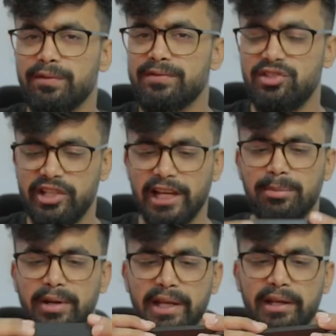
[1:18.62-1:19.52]
of
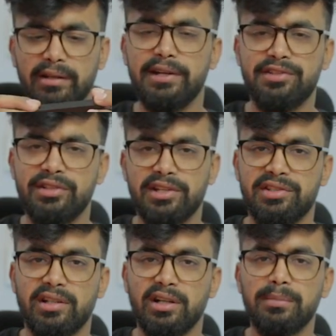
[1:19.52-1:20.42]
jailbreak it, it's
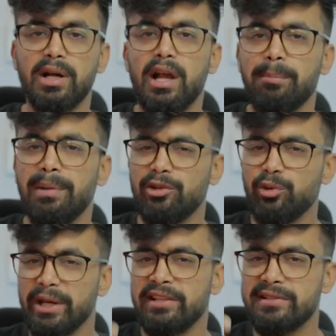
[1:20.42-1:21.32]
just a term, but
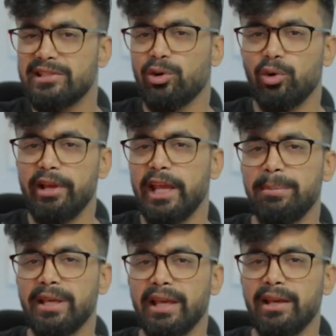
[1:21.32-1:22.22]
you can install A
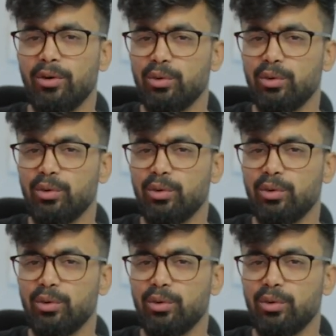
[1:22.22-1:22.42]
P K